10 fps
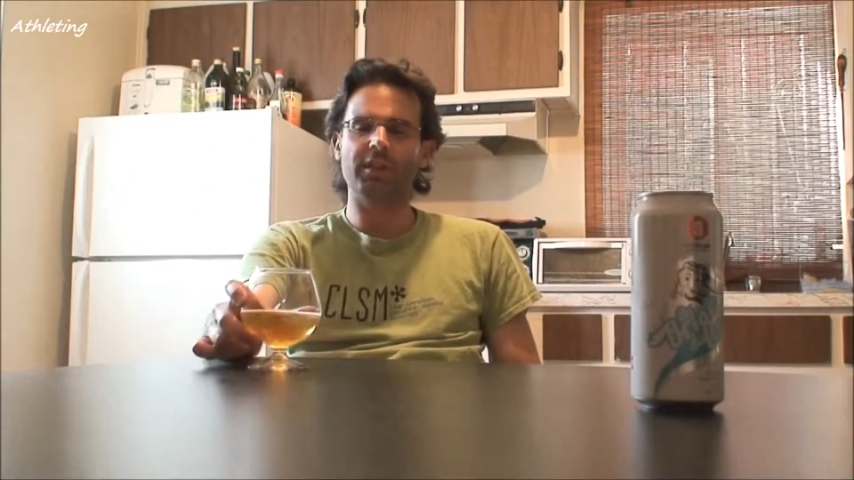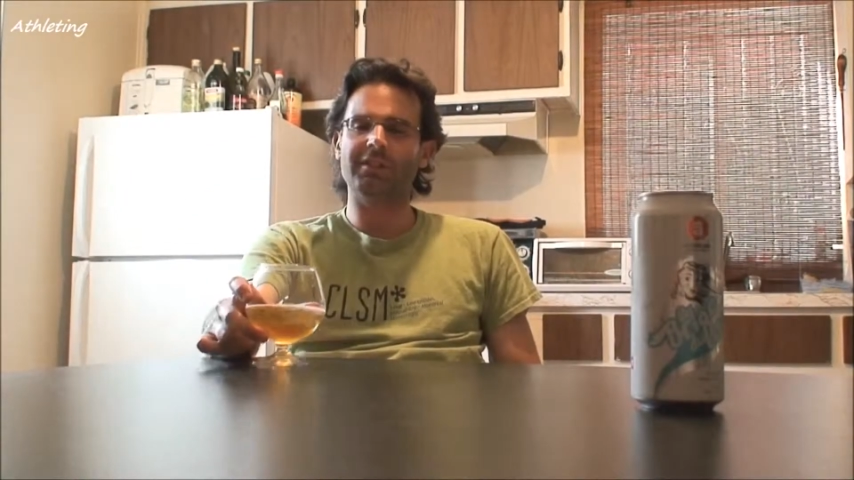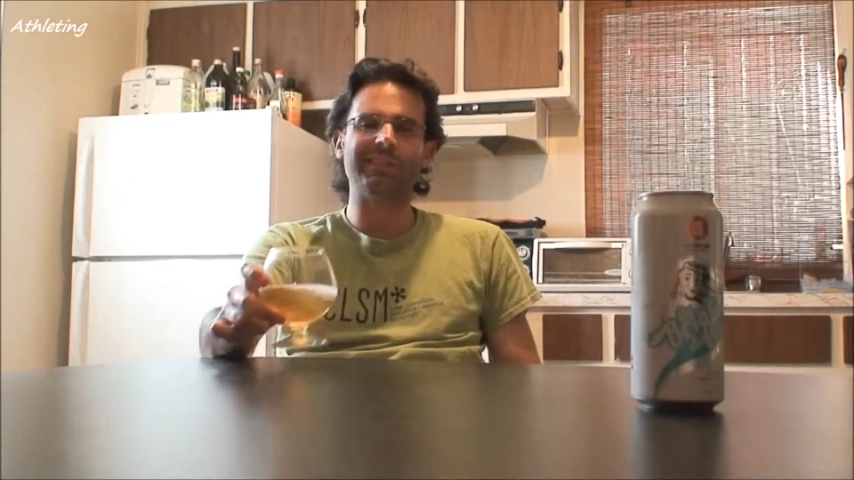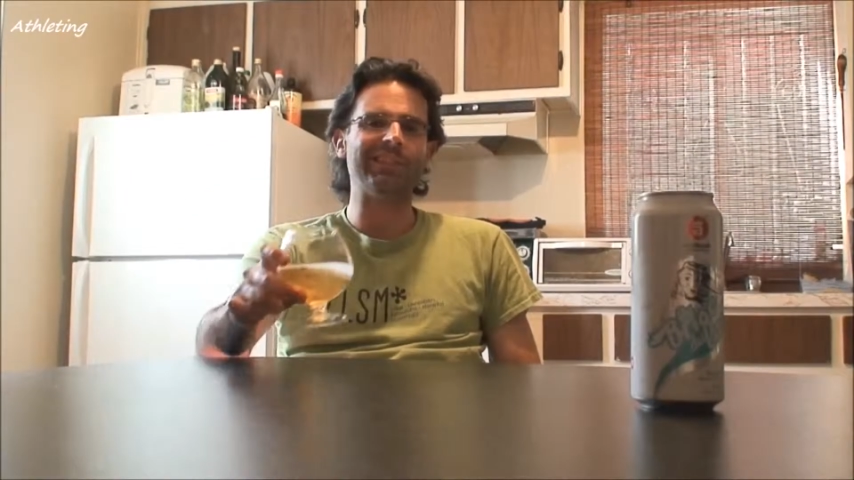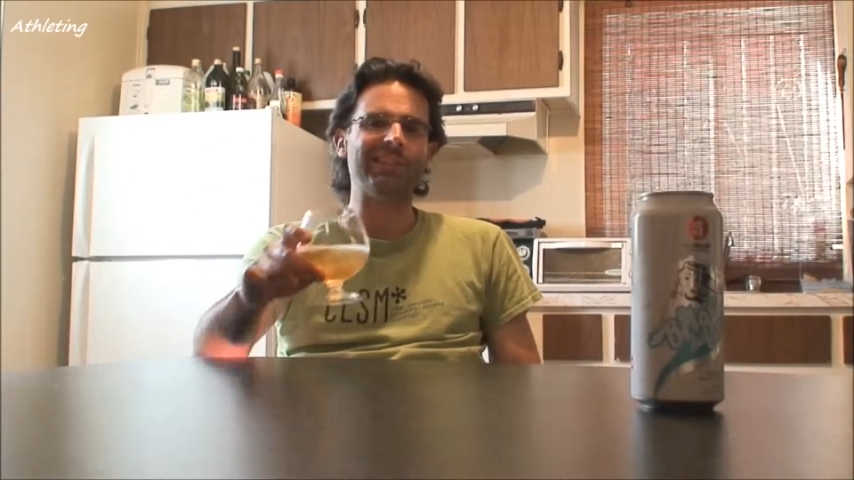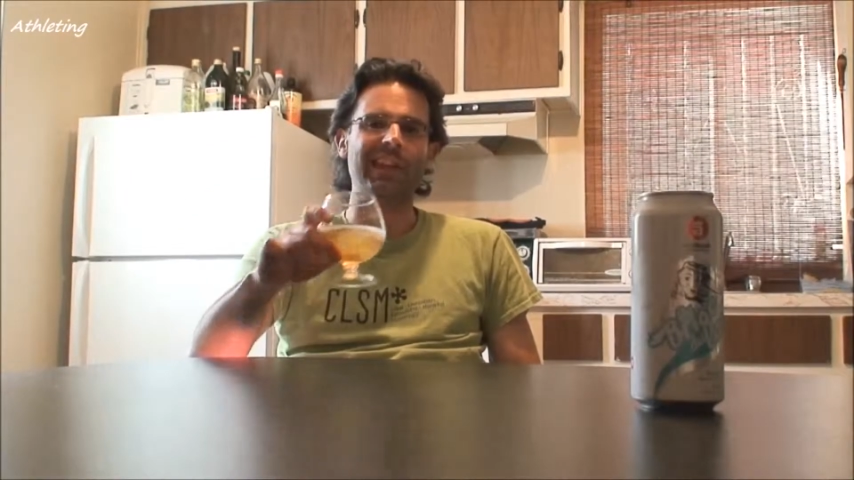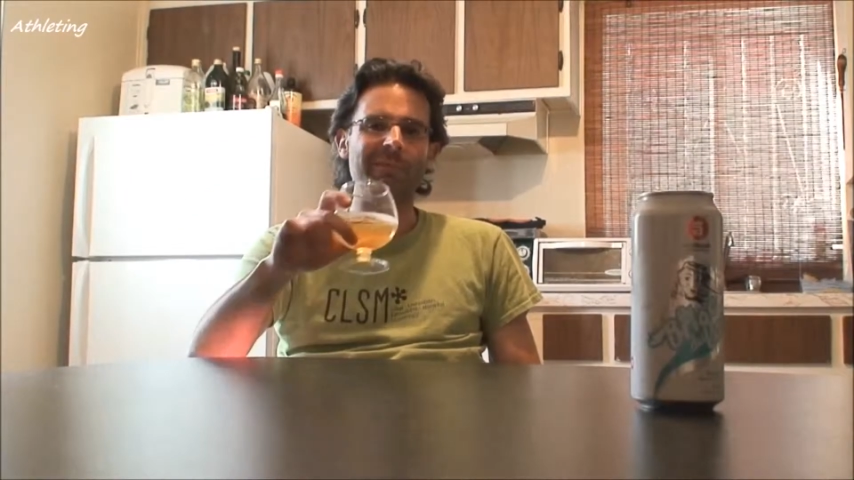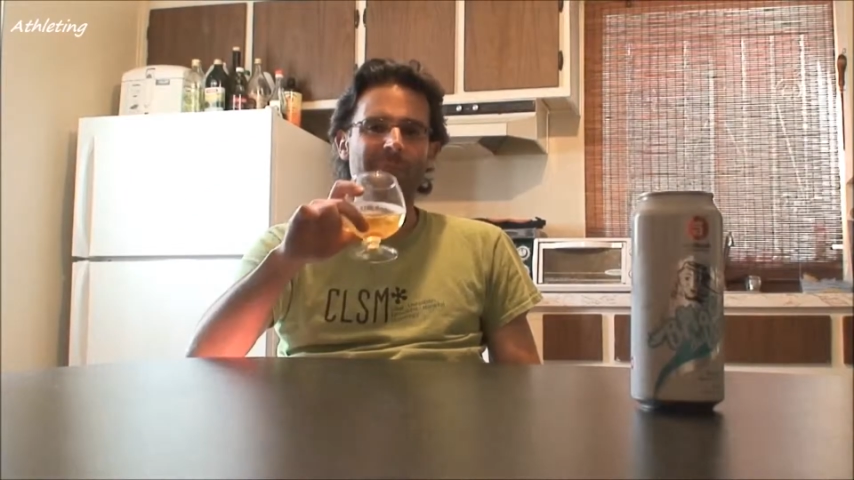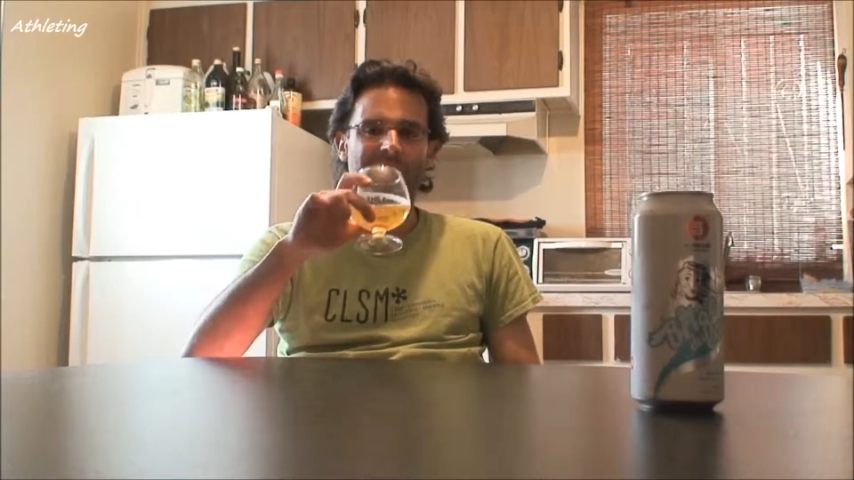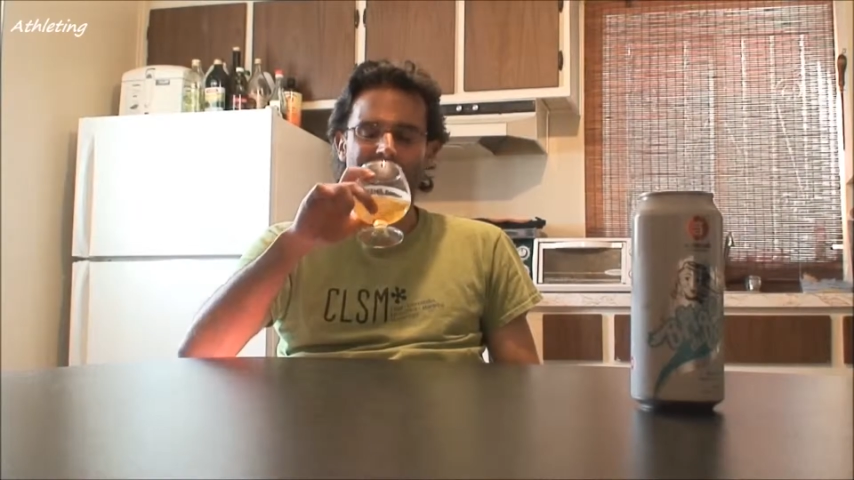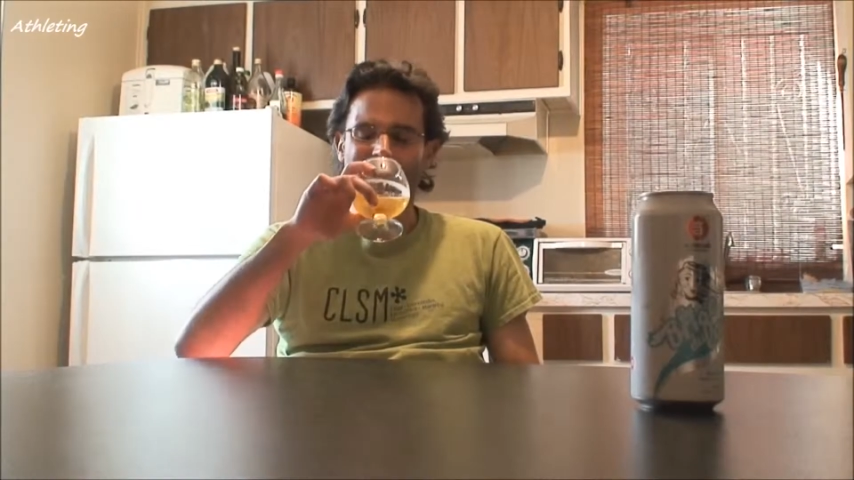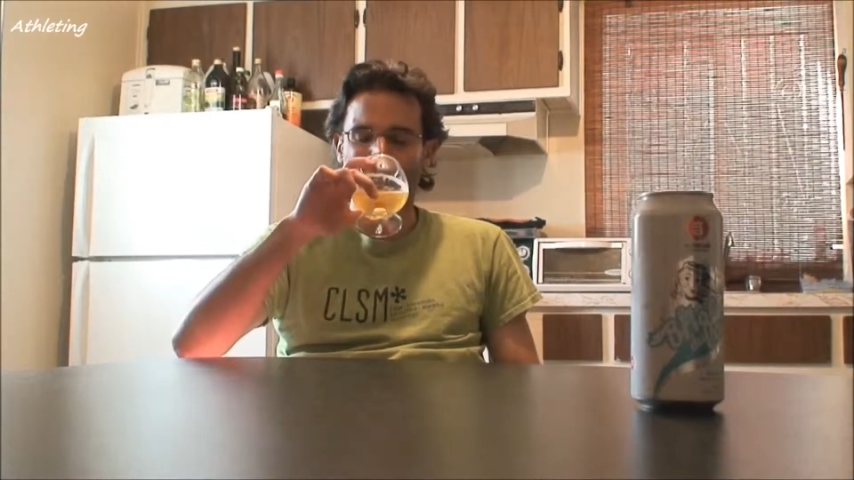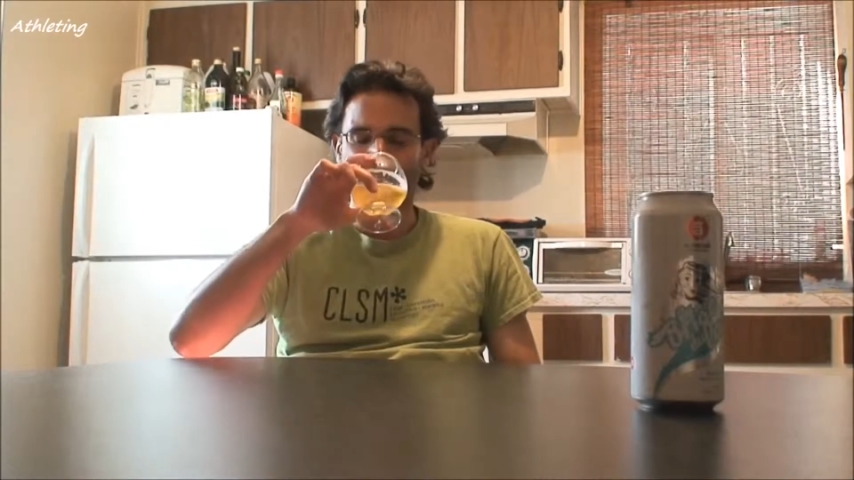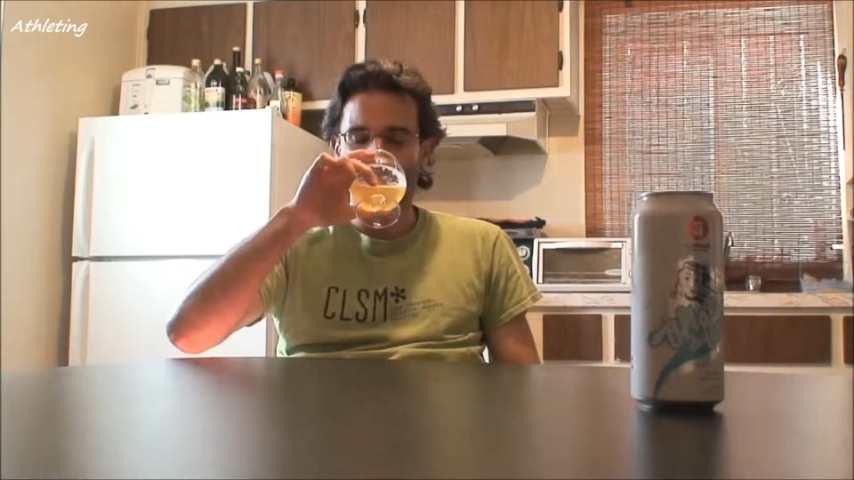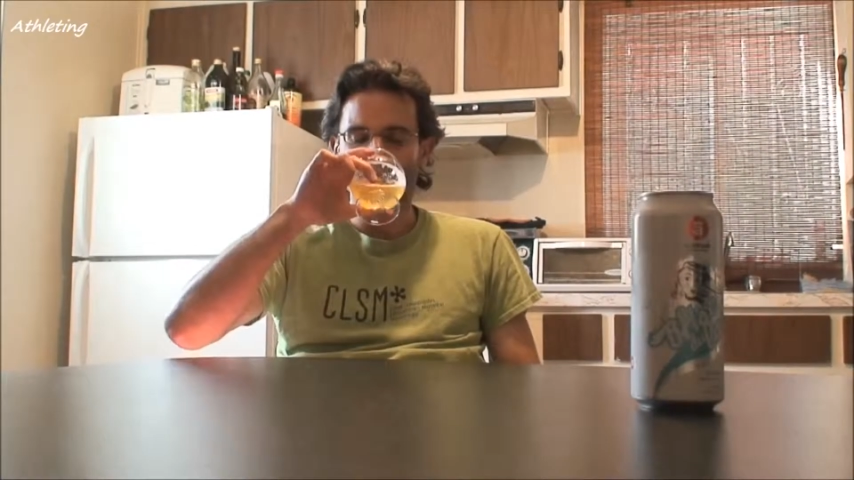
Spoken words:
doesn't say pilsner.